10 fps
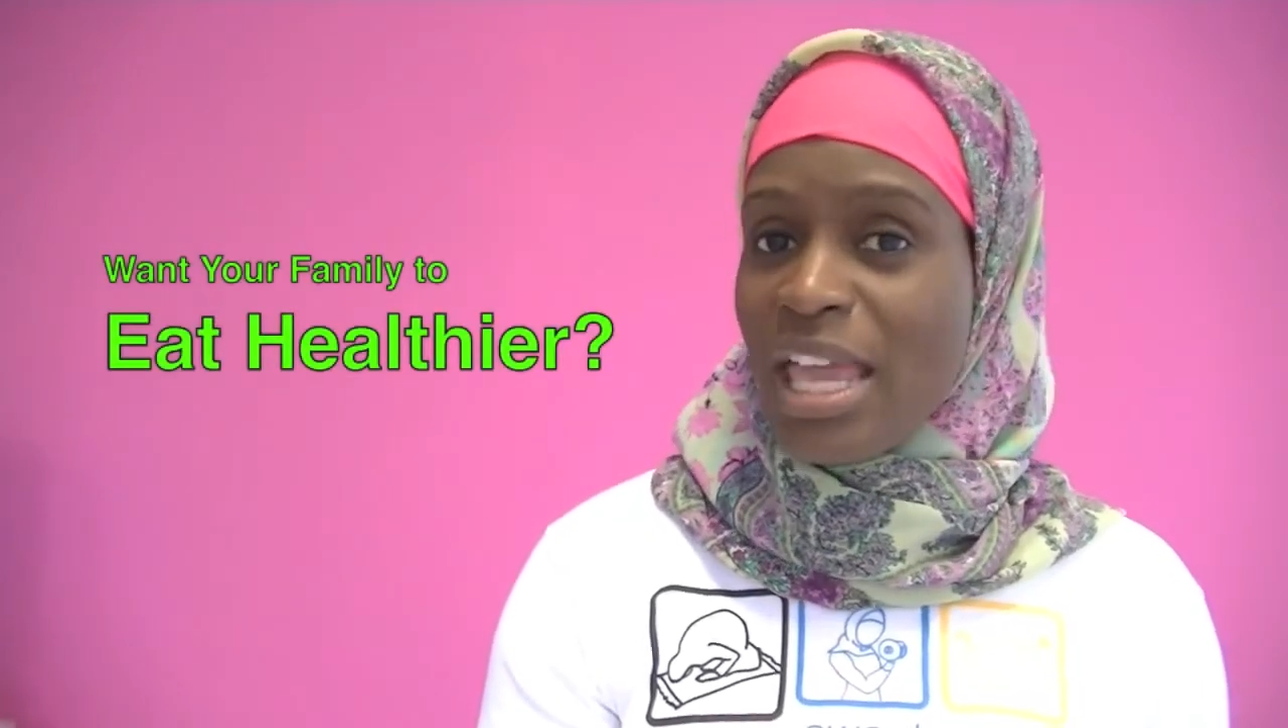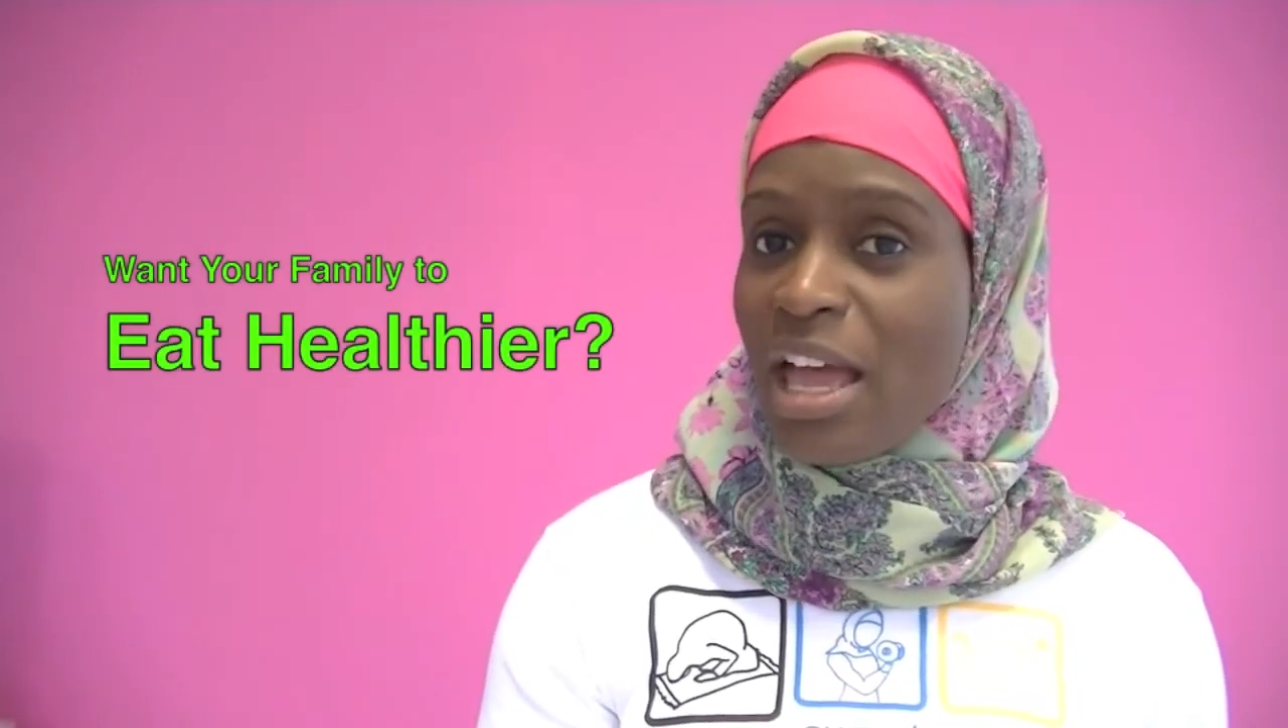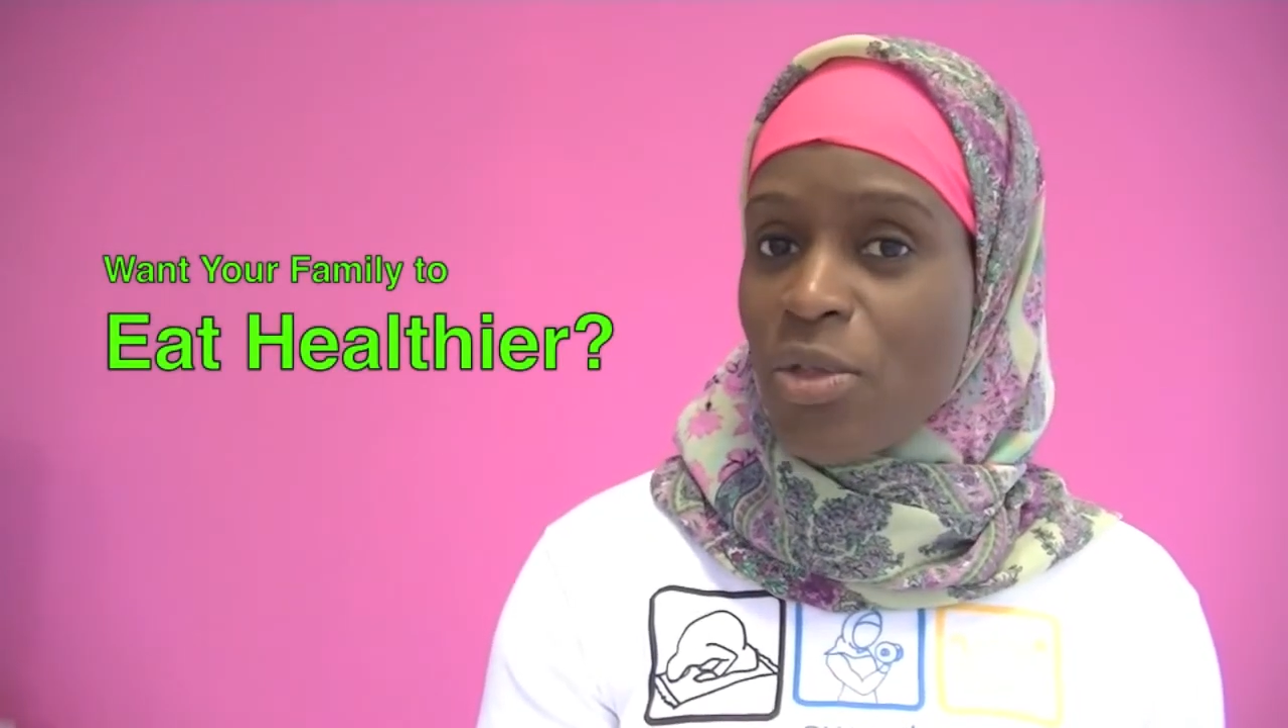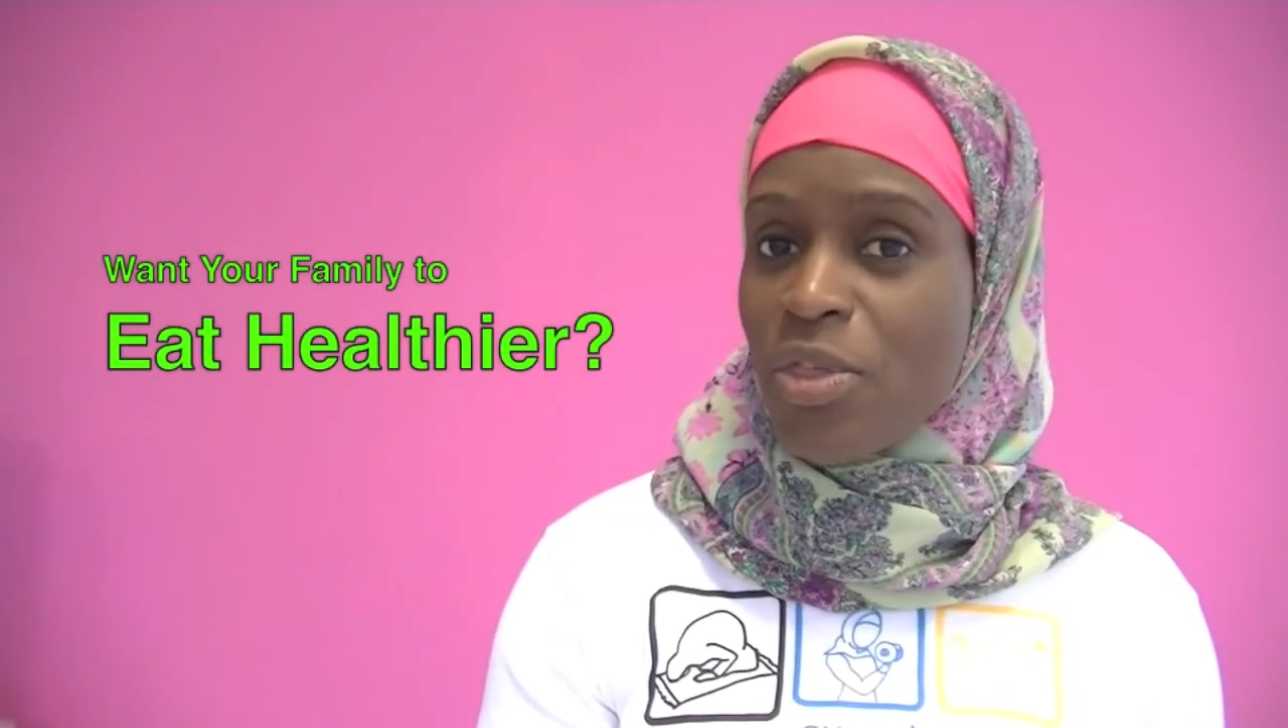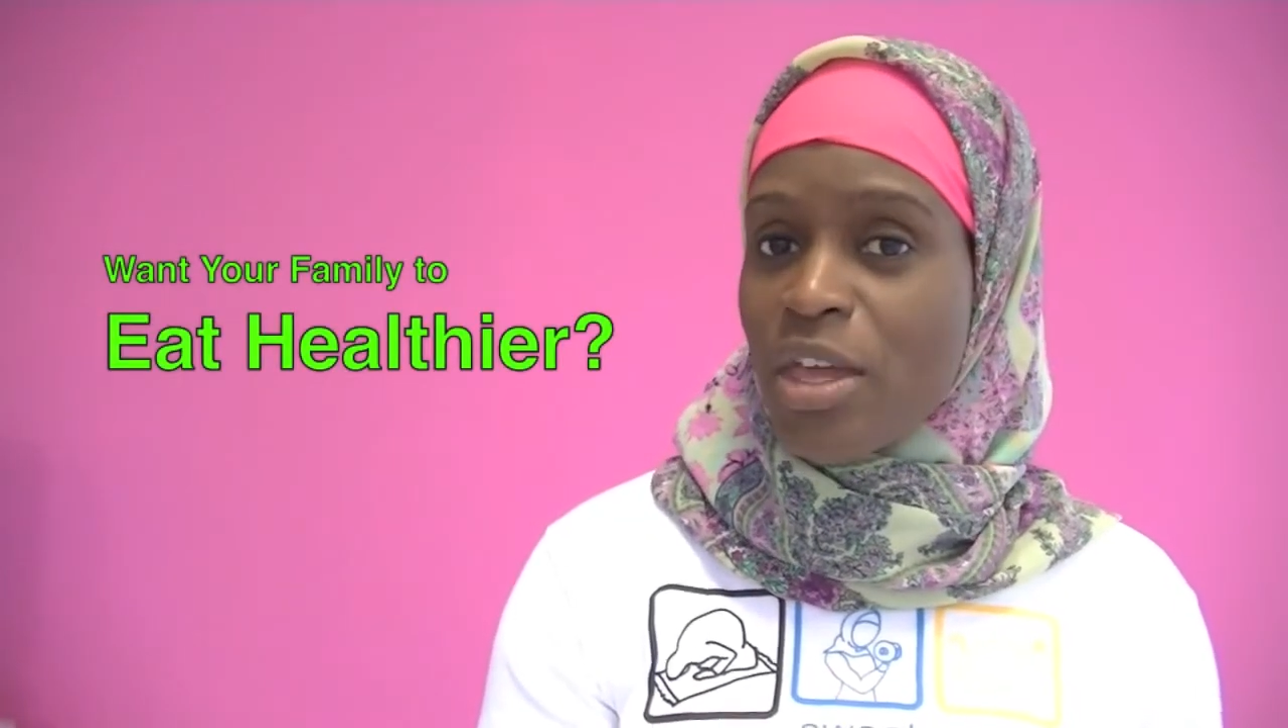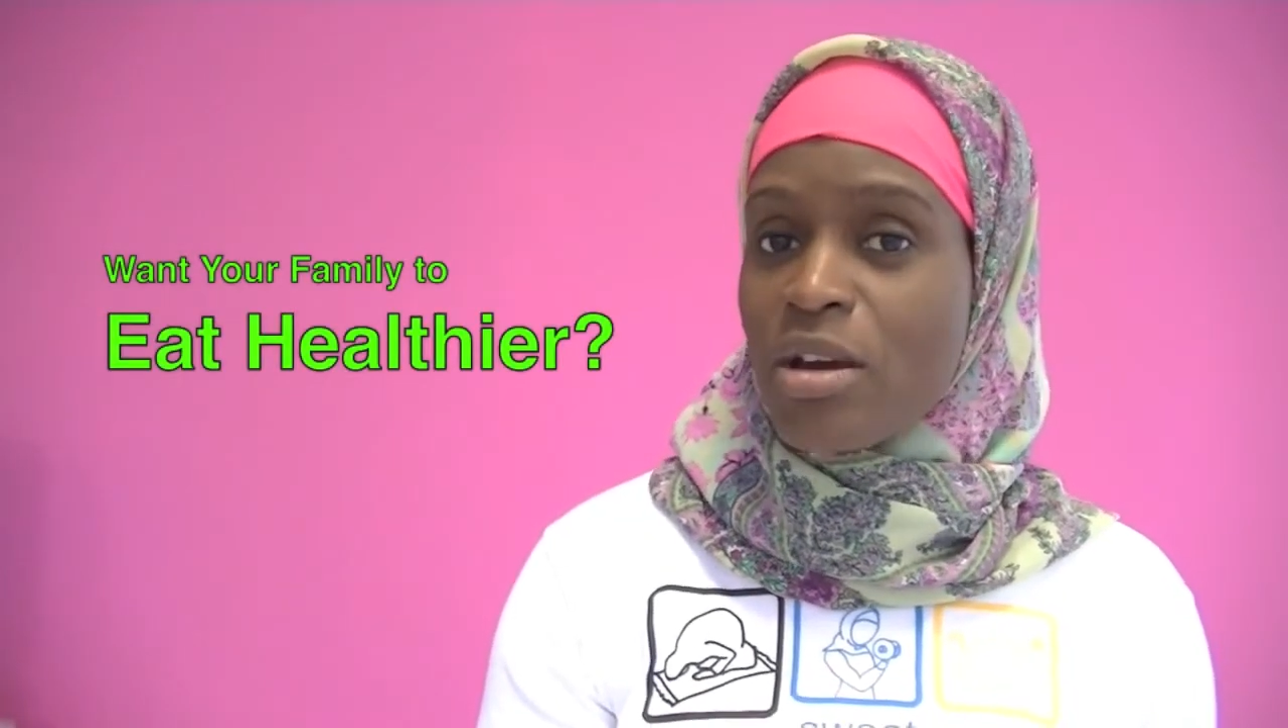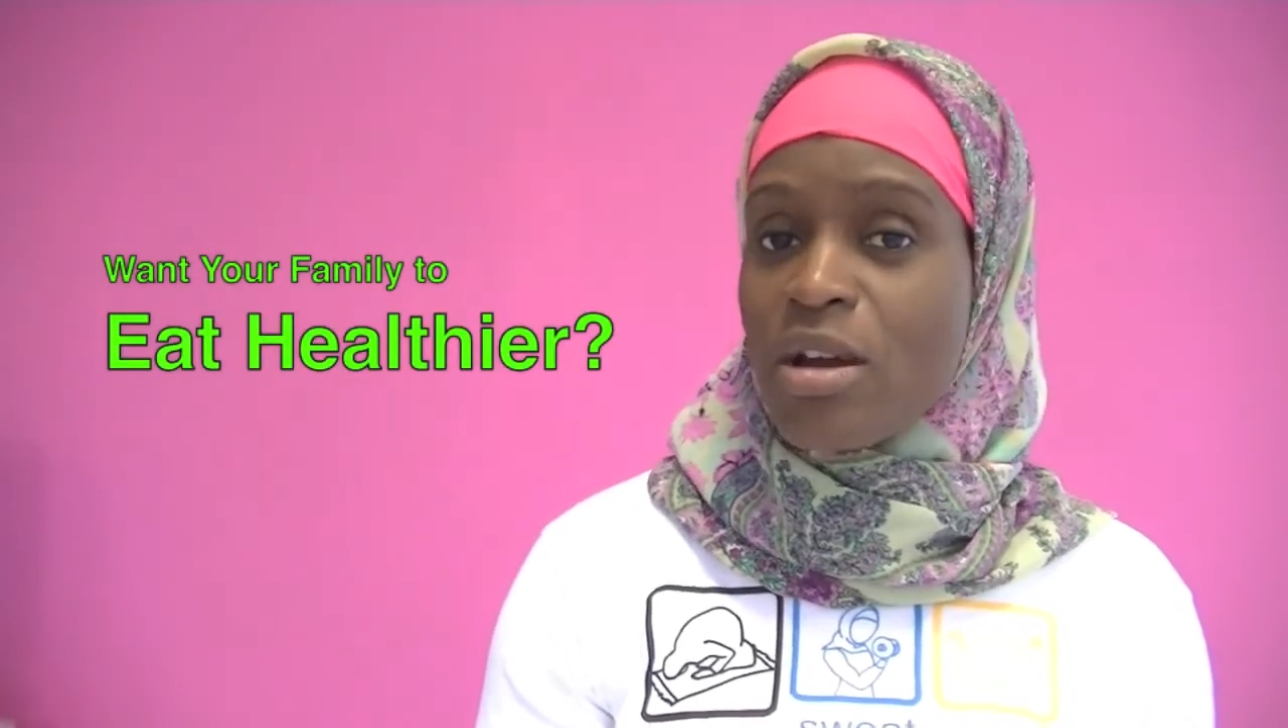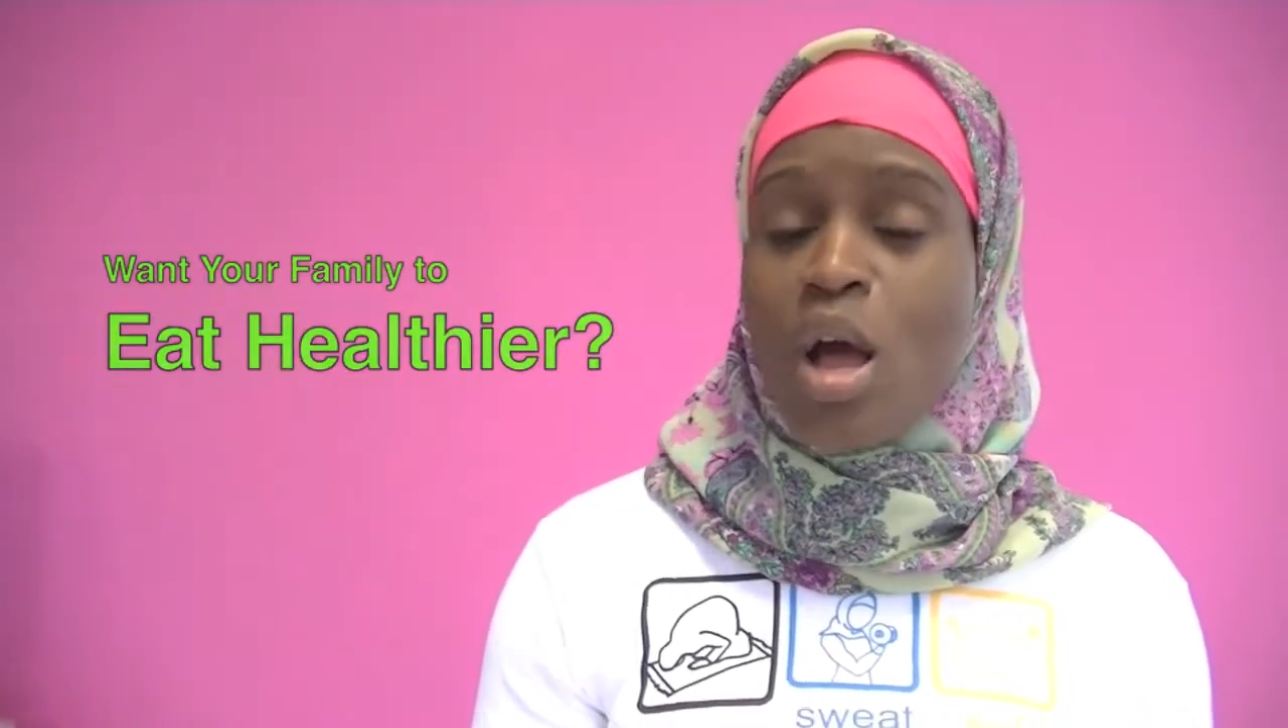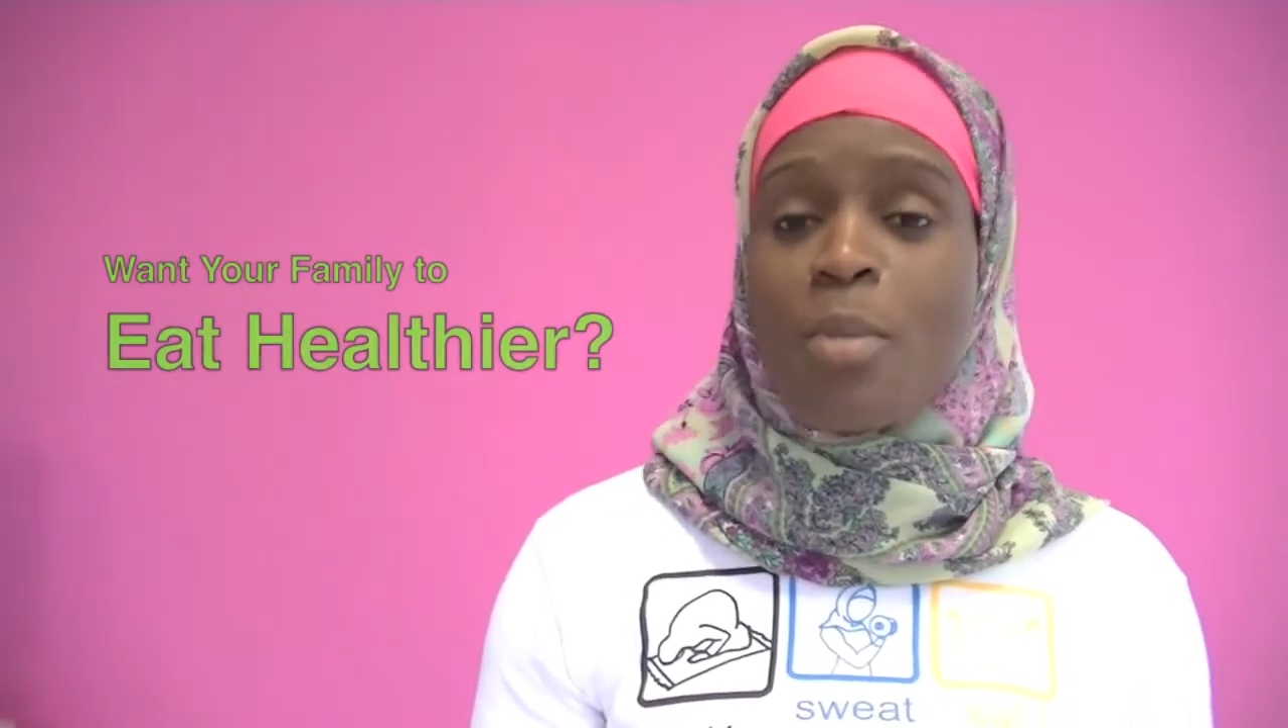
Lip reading: healthier,